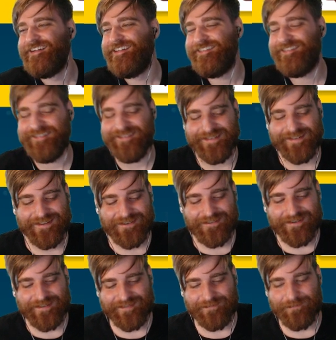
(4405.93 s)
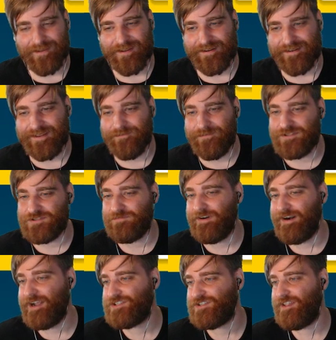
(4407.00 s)
Secrets, Monty, which we're
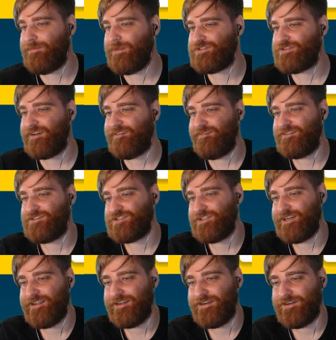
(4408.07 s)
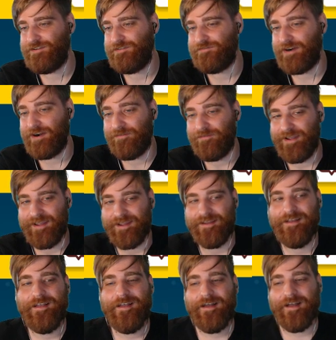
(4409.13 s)
actually going to be transitioning into right away.
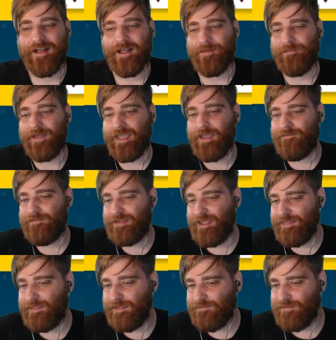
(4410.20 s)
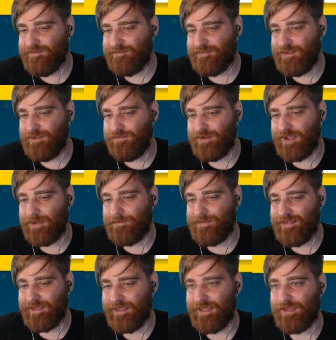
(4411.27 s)
I have 10 levels queued up,
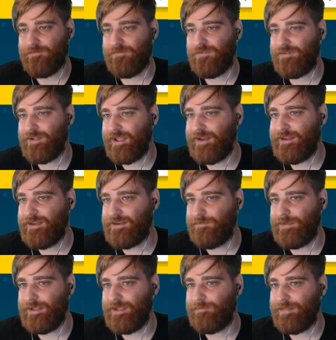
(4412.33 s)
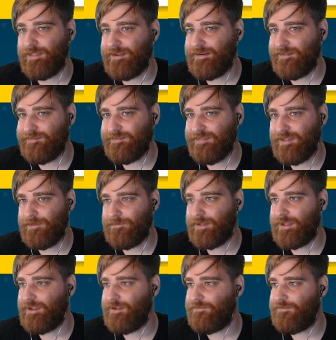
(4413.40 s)
and I need to be playtesting them.
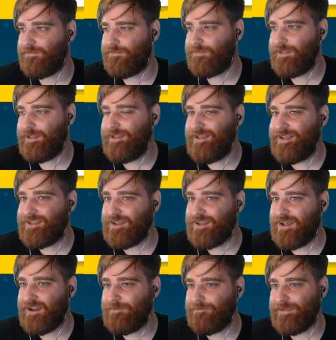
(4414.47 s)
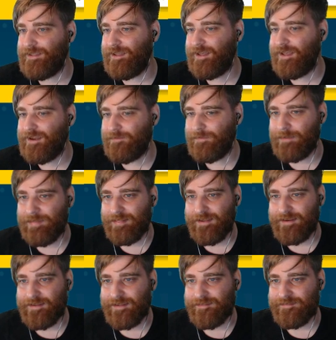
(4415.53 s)
I've gotten behind on my
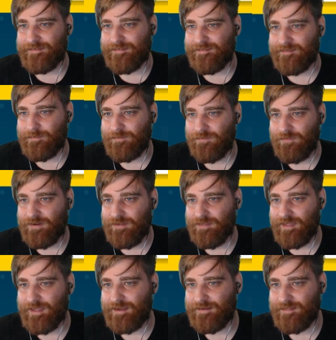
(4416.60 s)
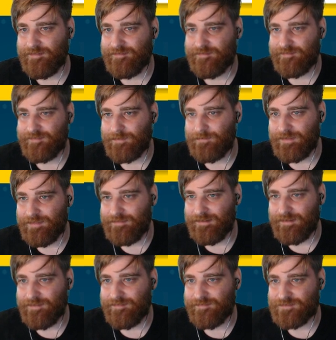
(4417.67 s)
playtesting, so before we do that, let's just update the
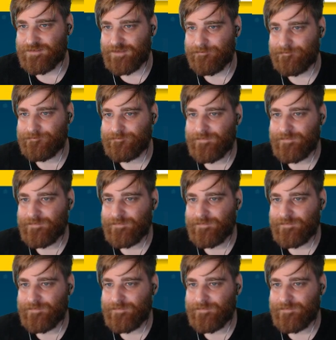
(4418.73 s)
tablet stream.